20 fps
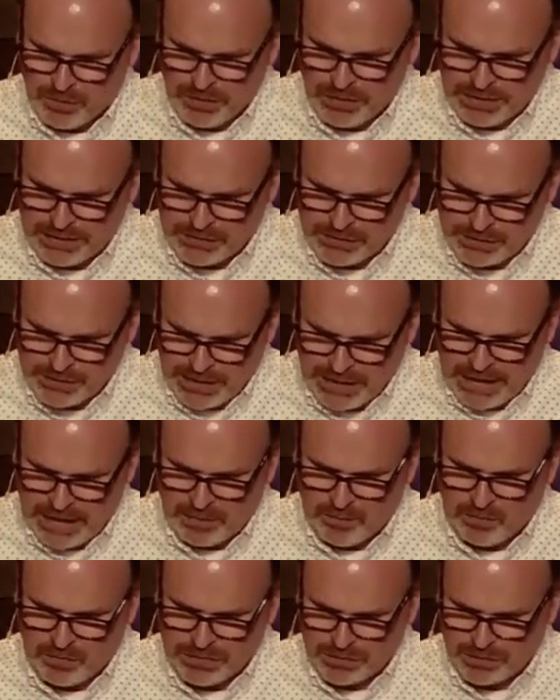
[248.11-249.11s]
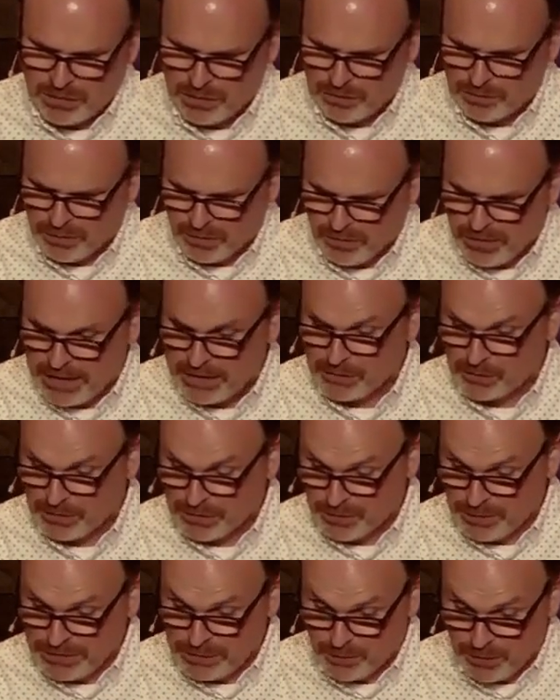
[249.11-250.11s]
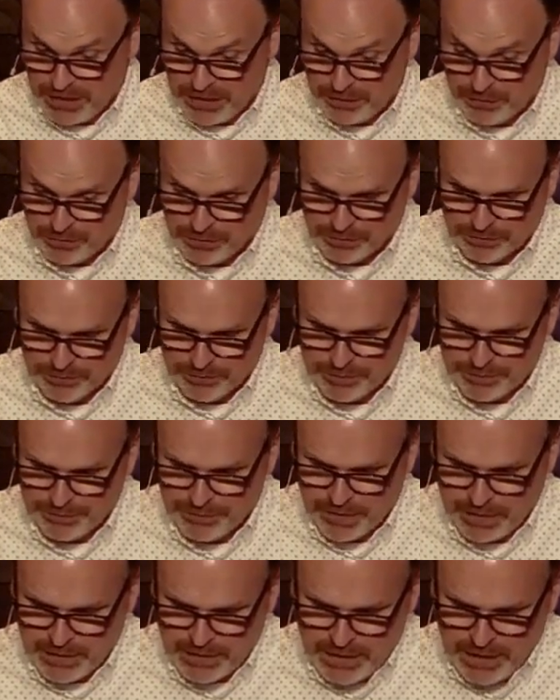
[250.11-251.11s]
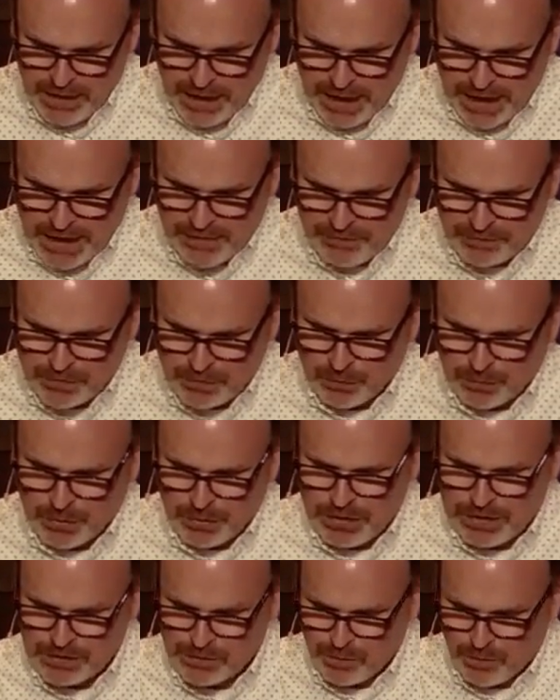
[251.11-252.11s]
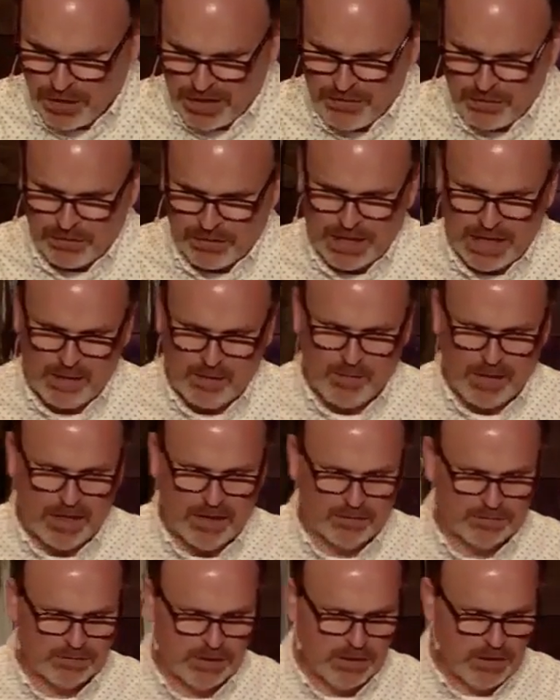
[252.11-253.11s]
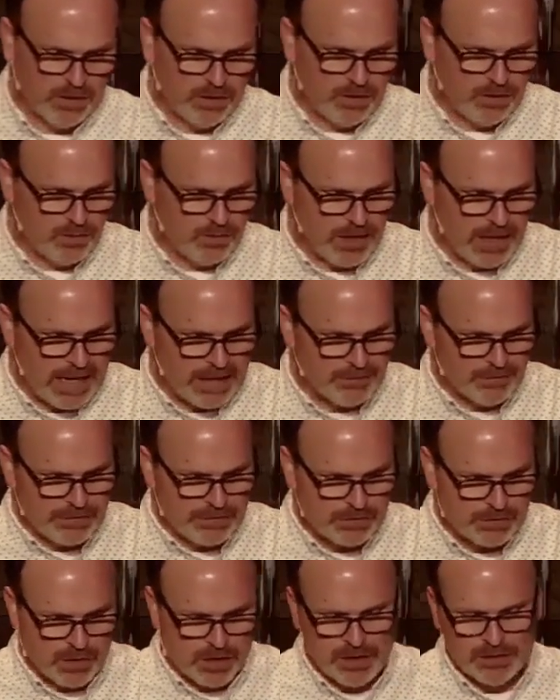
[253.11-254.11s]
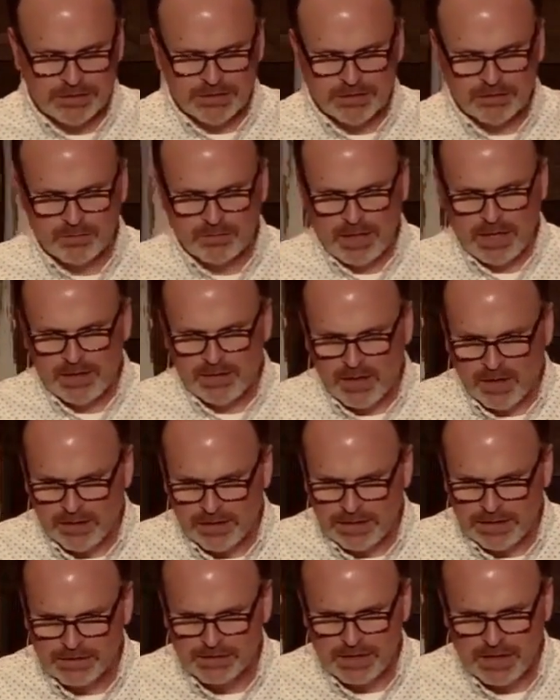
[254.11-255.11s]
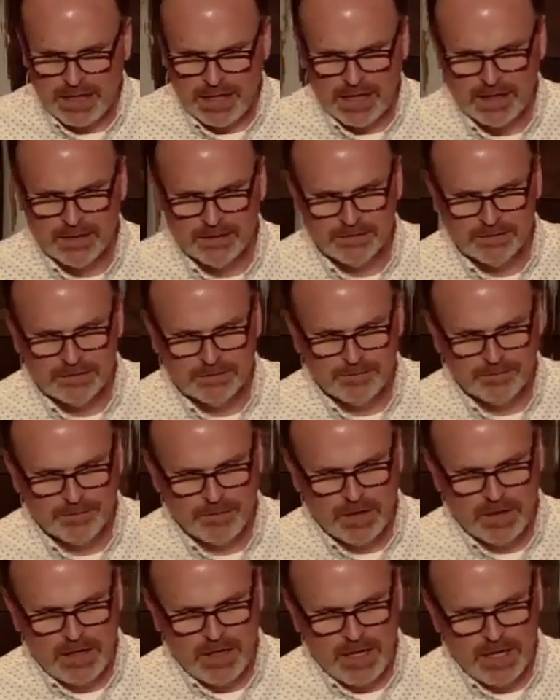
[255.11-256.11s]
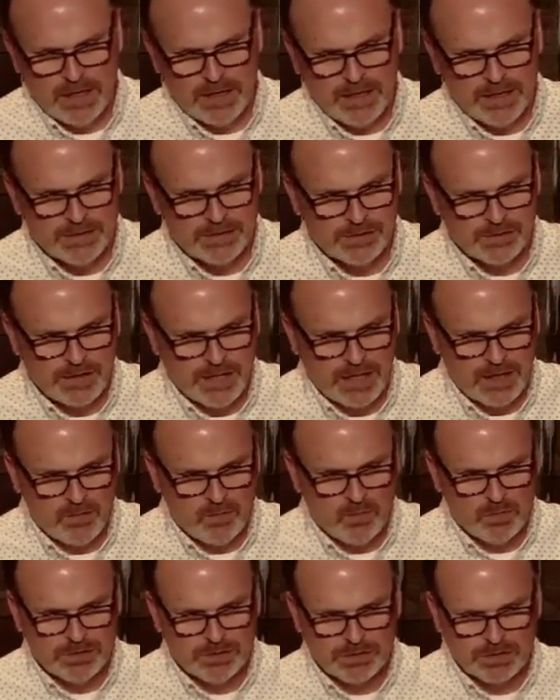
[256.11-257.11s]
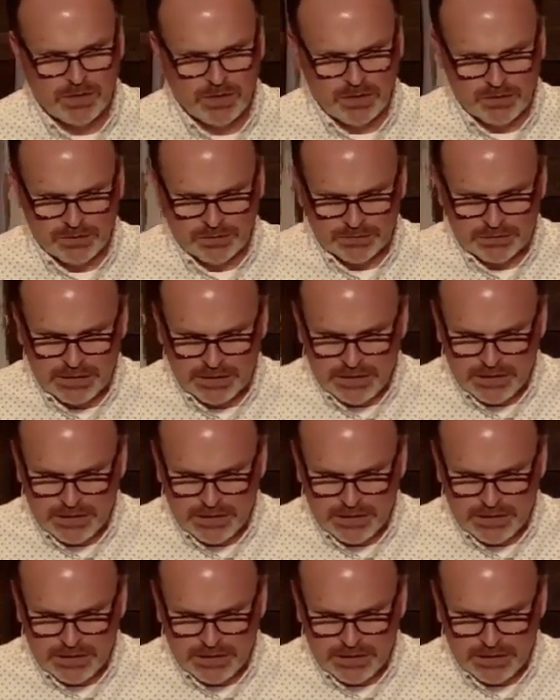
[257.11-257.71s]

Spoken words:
his name was called Pharez, which means breakthrough. "Afterward his brother came out, who had the scarlet thread on his hand, and his name was called